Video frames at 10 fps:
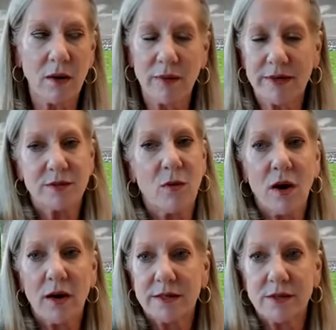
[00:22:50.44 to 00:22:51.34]
We just
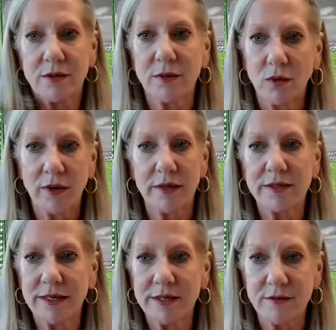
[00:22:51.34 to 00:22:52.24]
walked into an
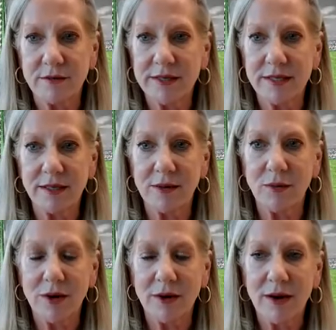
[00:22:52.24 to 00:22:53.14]
organization recently
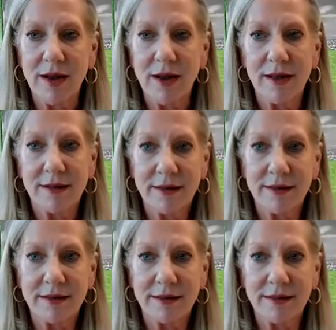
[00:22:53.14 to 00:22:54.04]
where
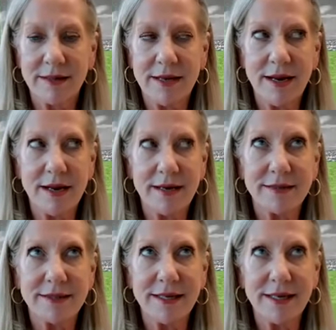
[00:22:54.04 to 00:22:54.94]
the
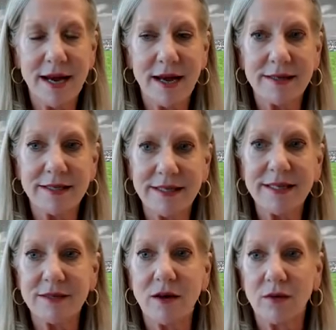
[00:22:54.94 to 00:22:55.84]

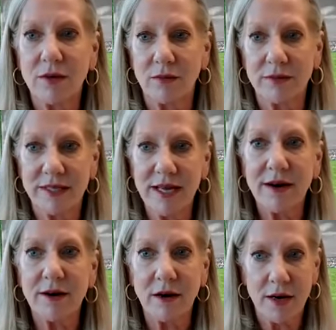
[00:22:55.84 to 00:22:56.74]
CISO that was
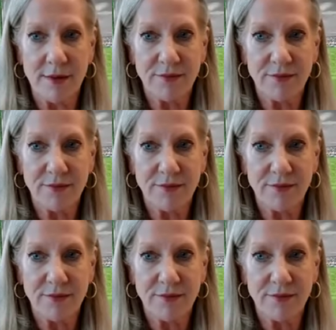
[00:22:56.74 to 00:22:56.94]
there